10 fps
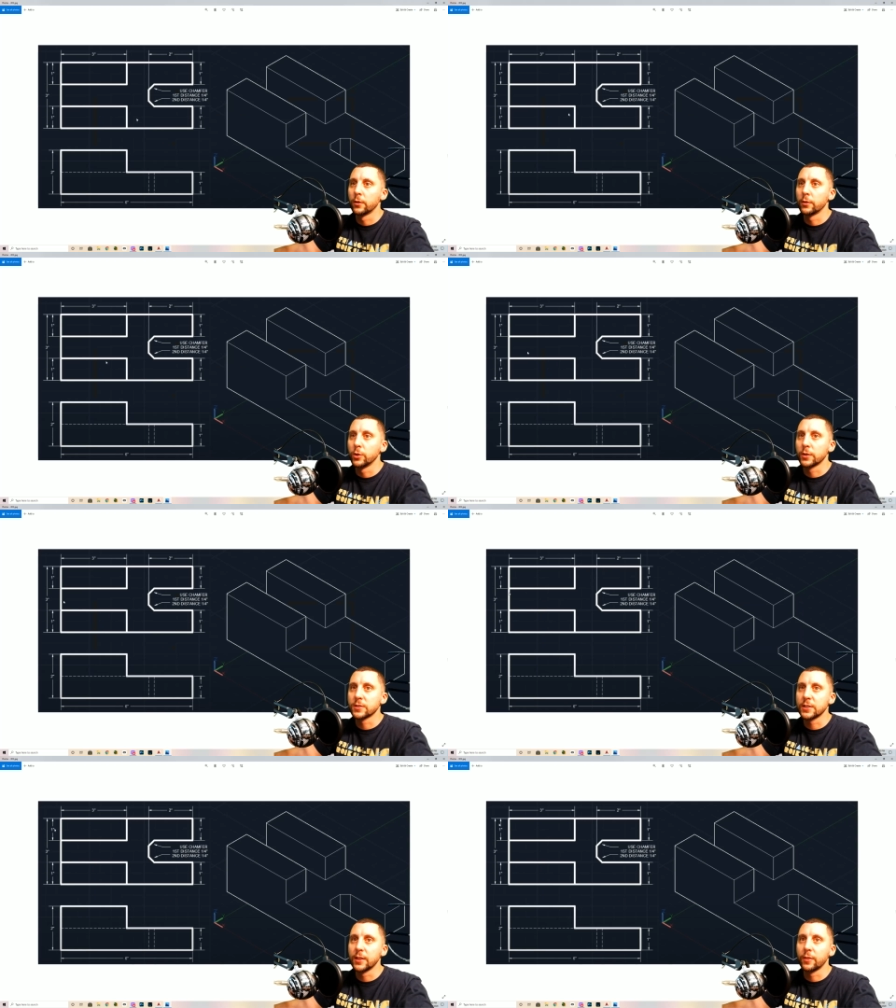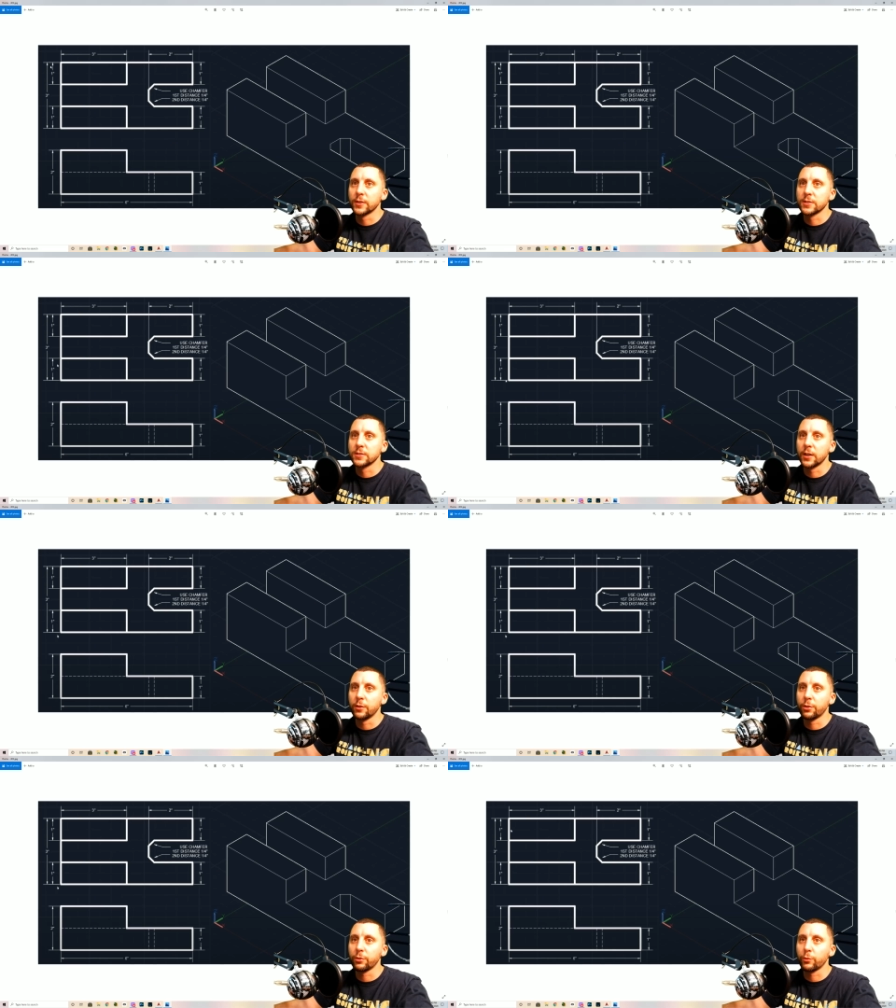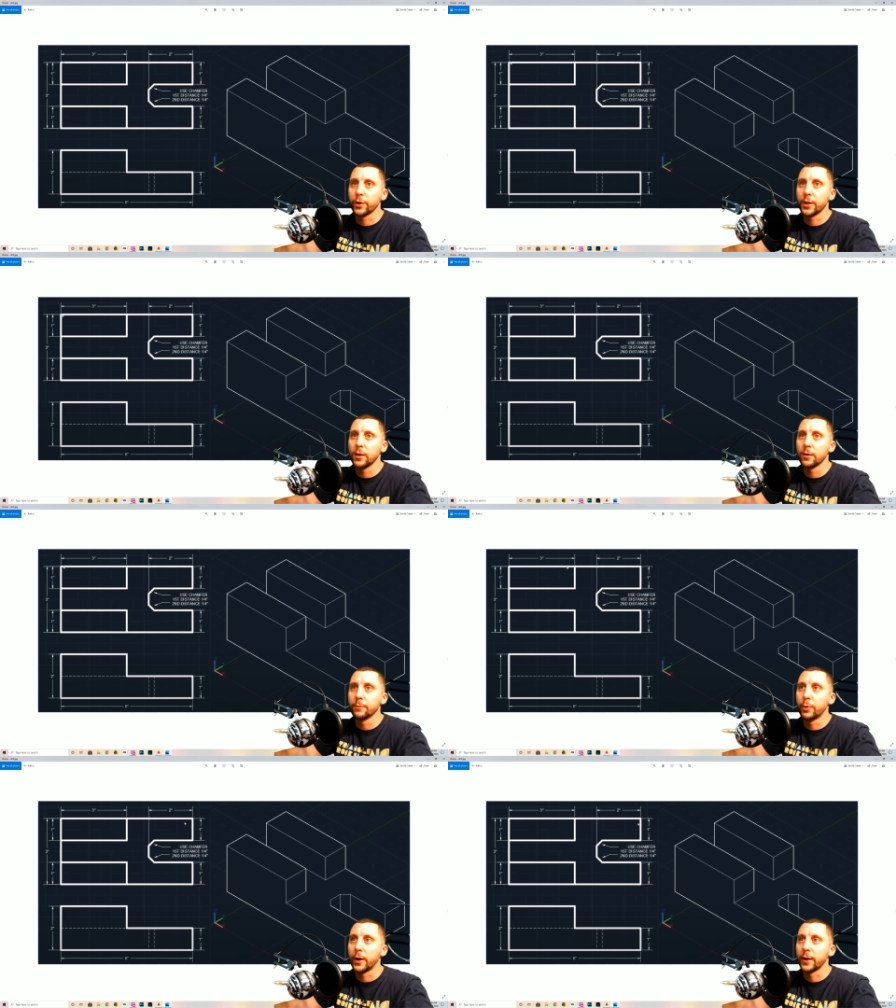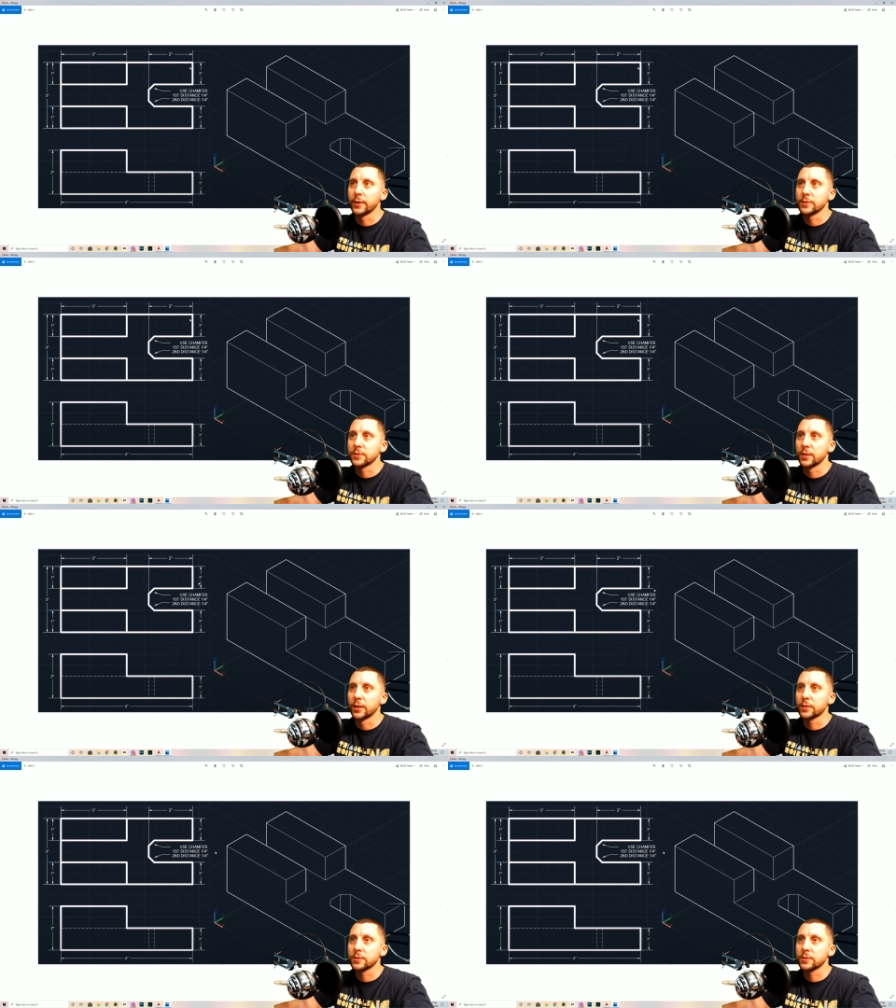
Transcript: you can see that this is a 3 by 6,